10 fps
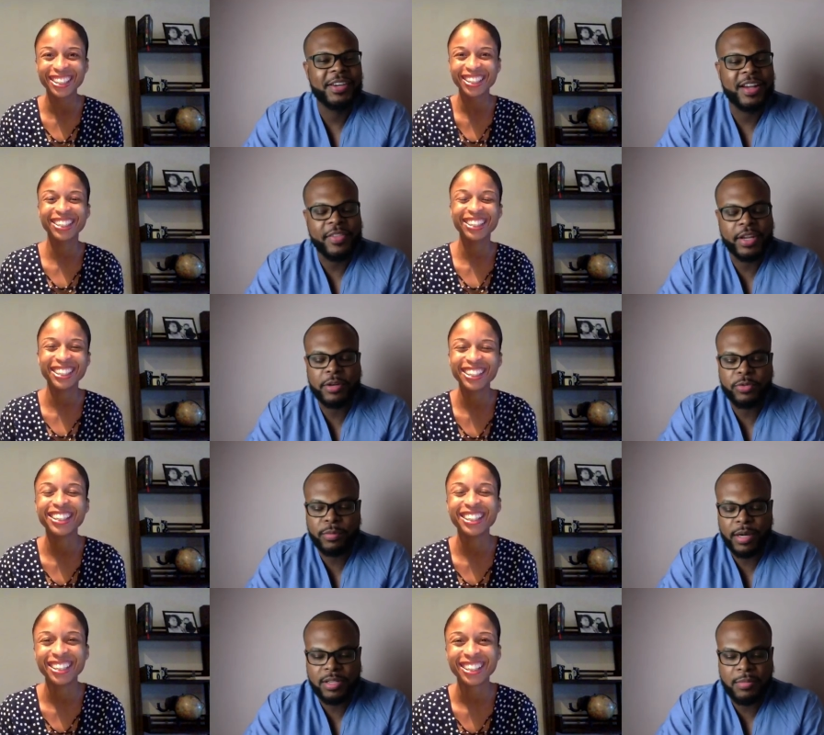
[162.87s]
Speaker 1: yeah, I think there was
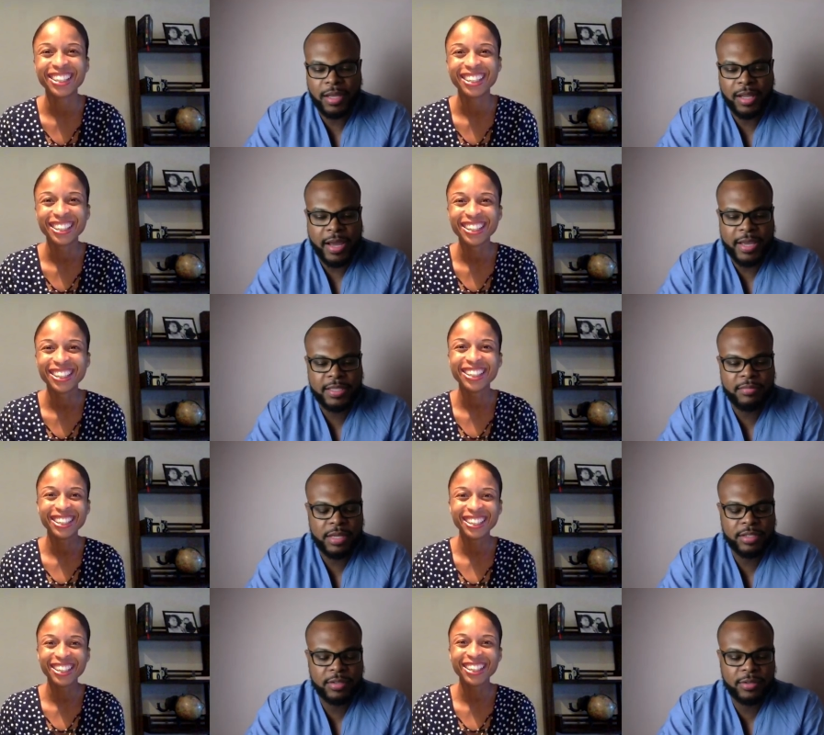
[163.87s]
one person in my class in
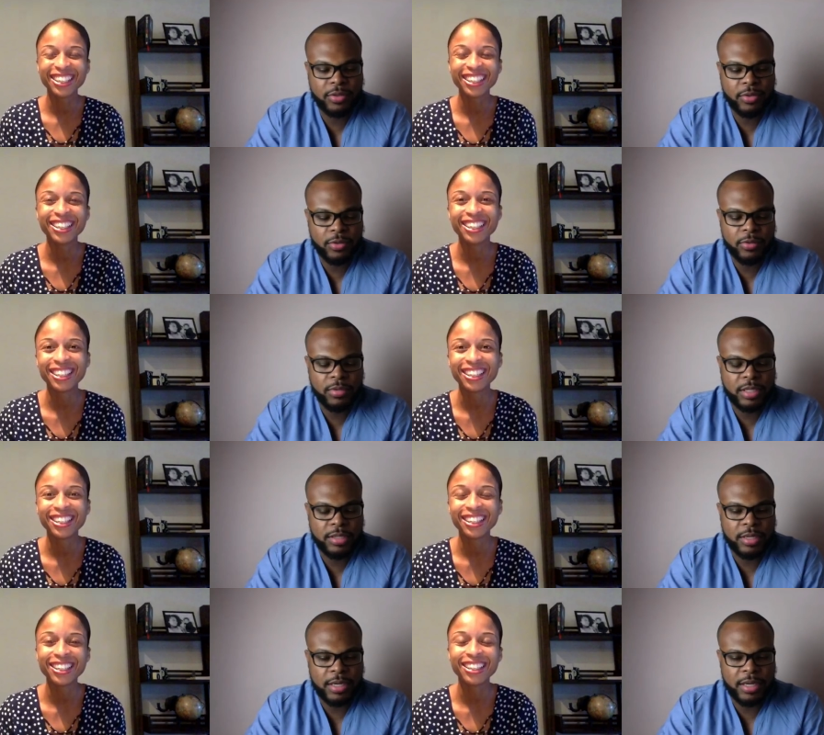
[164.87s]
med school who
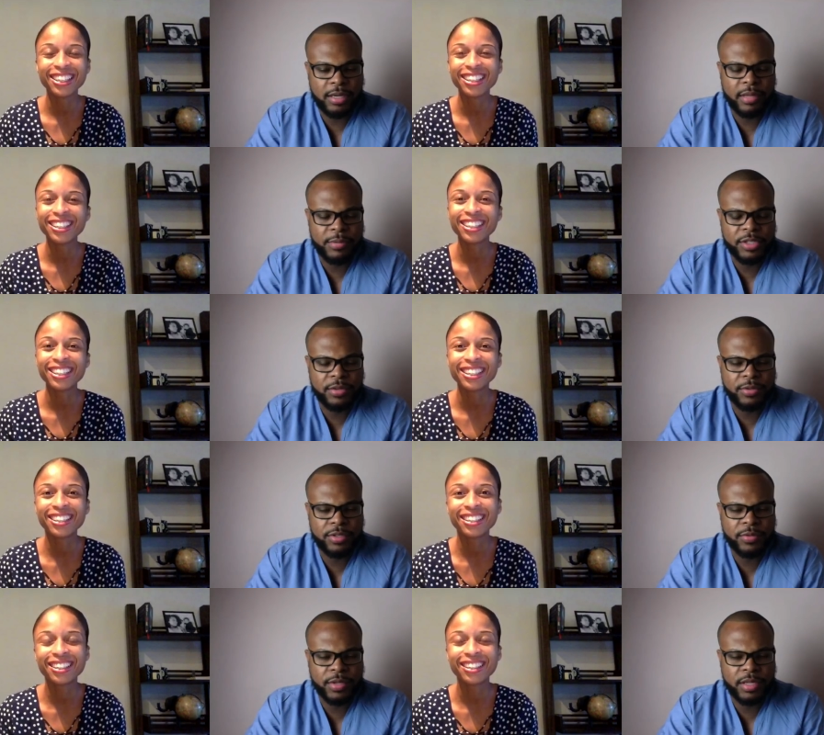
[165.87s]
was, uh, maybe she was
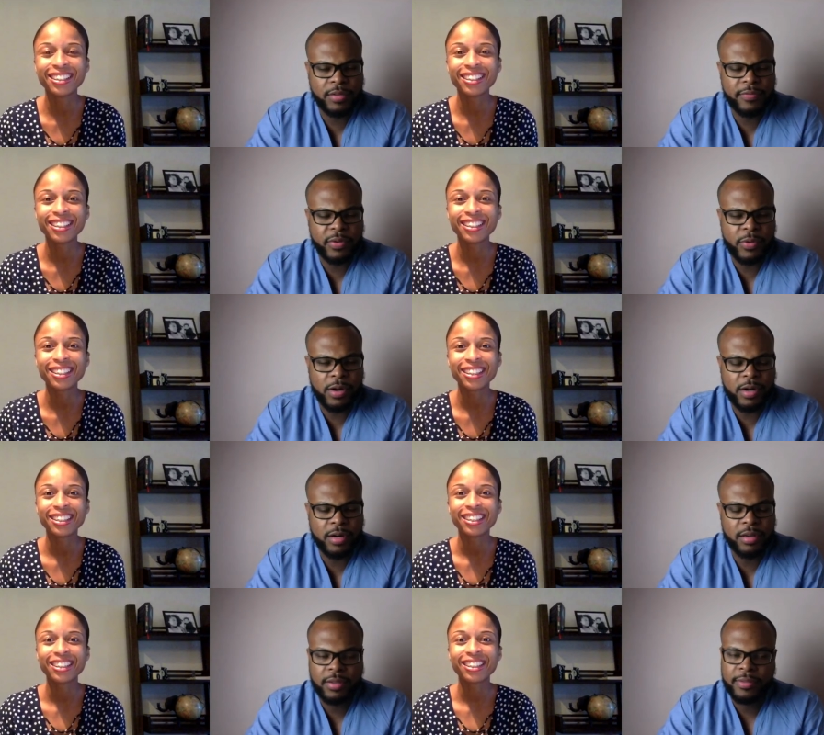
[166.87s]
24.
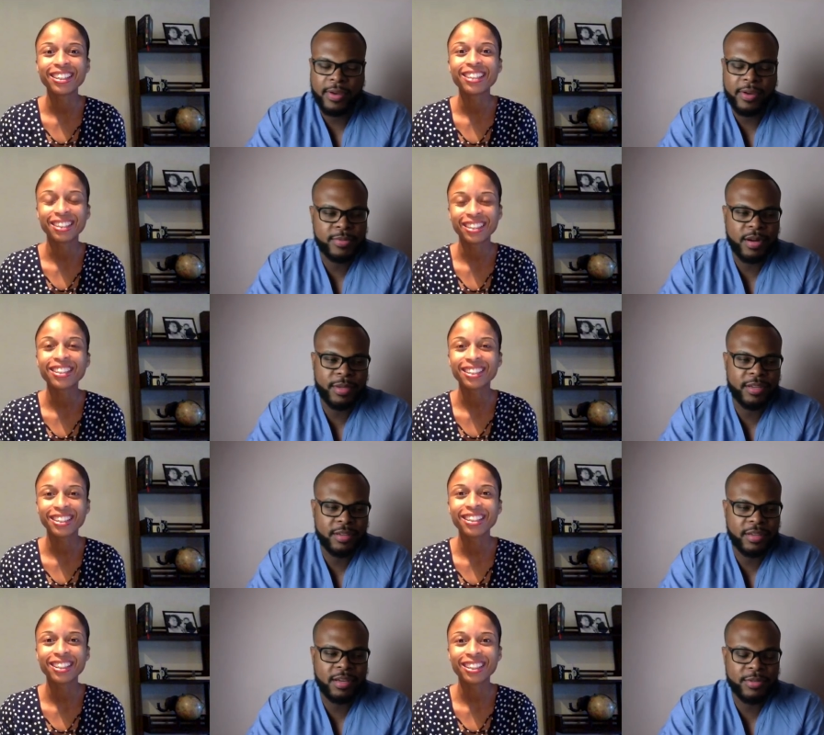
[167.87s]
That was probably,
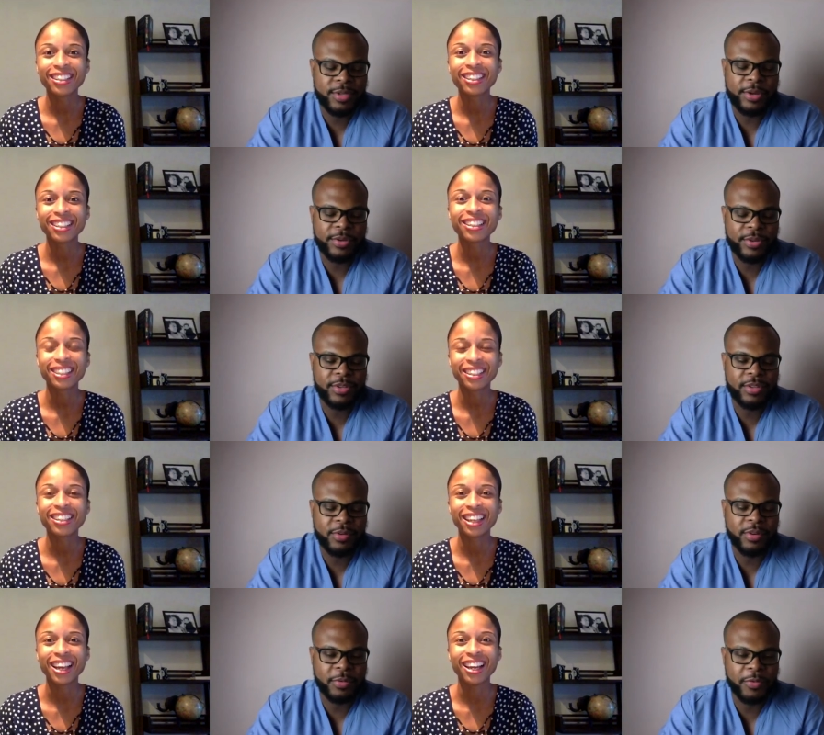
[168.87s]
yeah, so
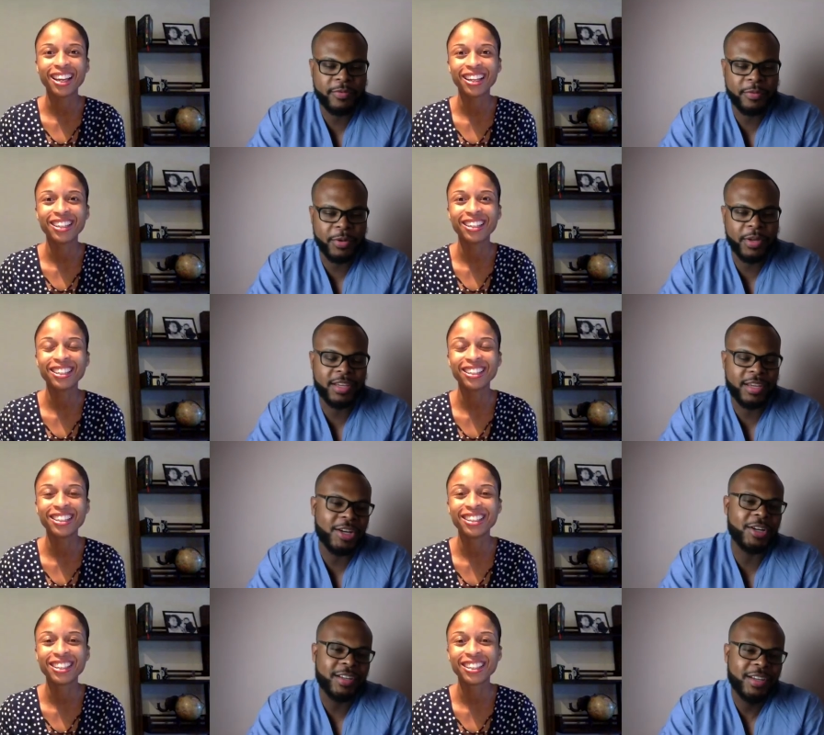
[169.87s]
you were really
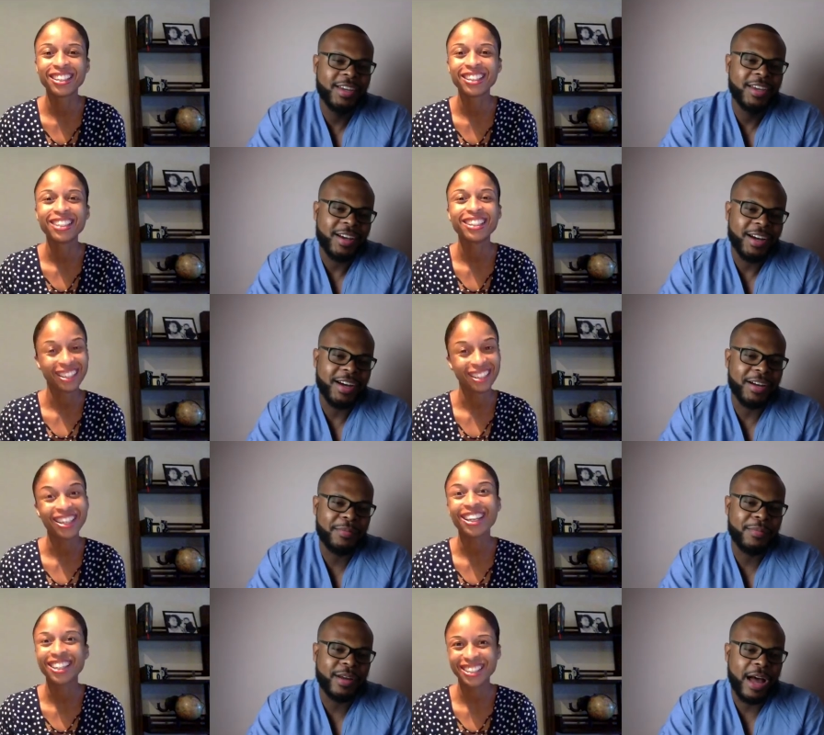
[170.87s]
young.
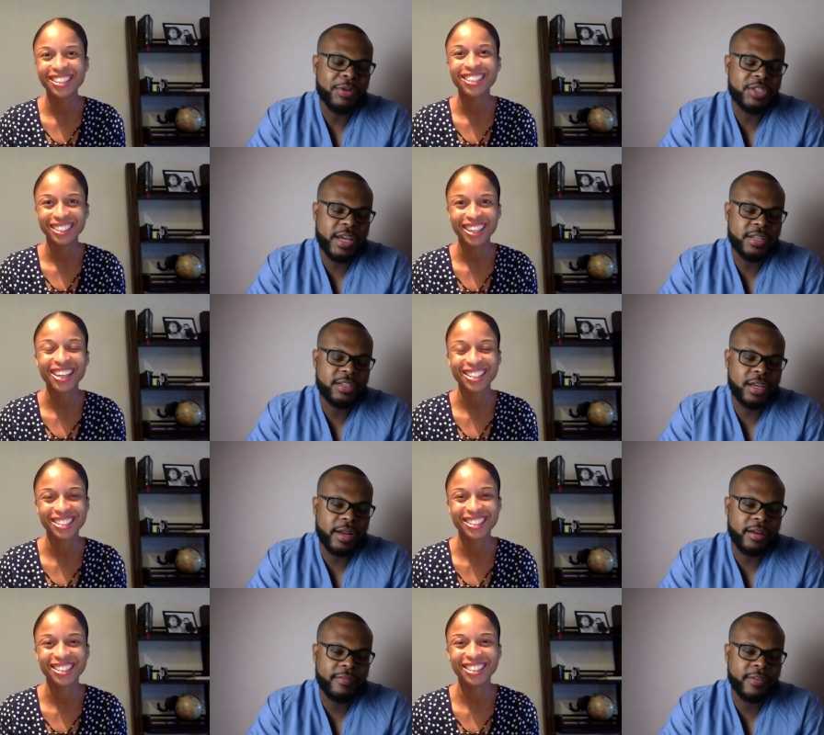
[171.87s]
Um, how was that
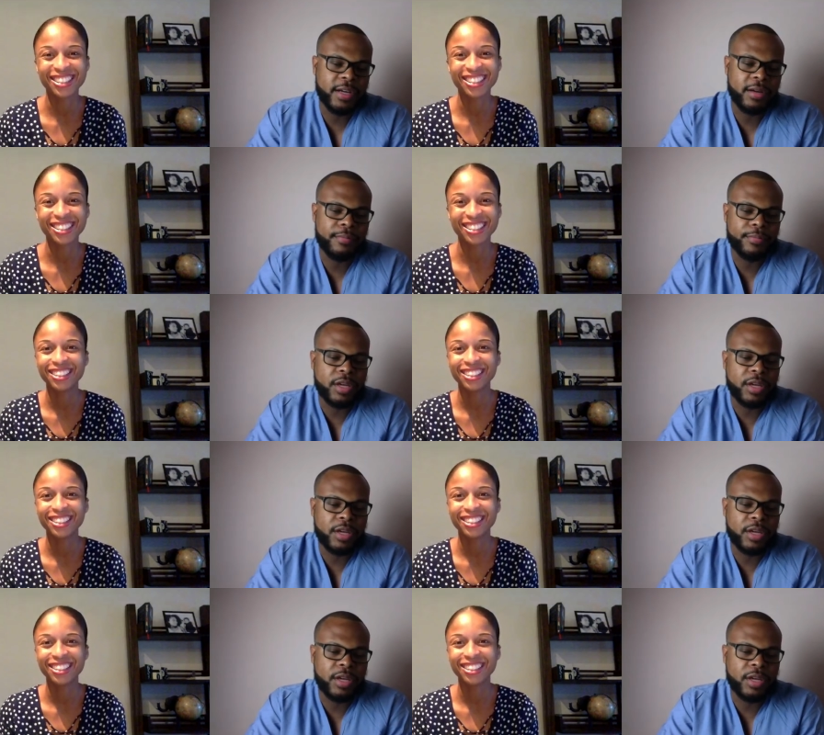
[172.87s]
kind of um,